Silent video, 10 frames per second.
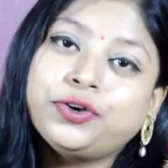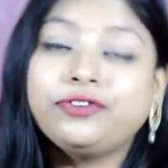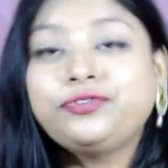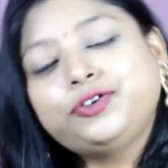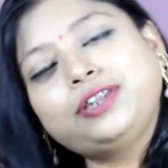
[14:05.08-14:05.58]

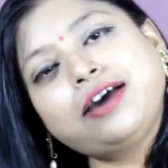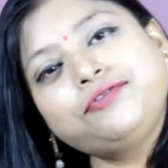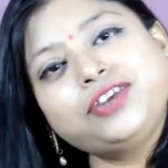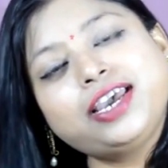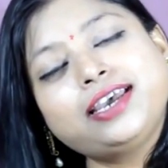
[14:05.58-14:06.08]
if you
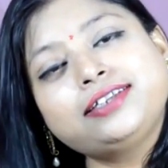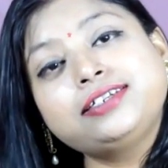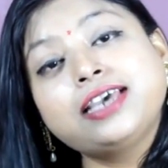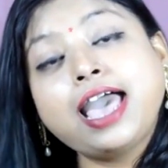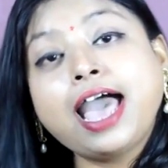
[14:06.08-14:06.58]
loved it,
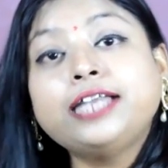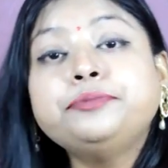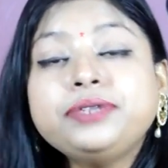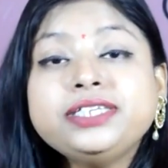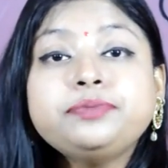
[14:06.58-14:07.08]

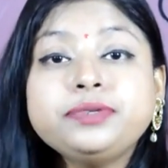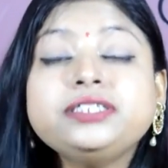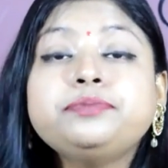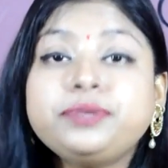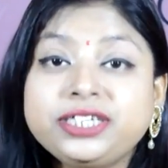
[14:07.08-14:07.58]
and please
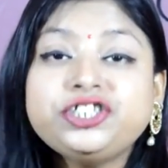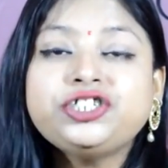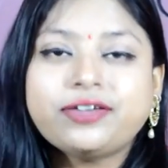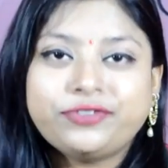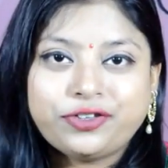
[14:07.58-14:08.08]
please please
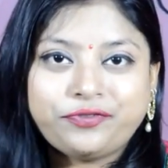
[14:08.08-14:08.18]
share with your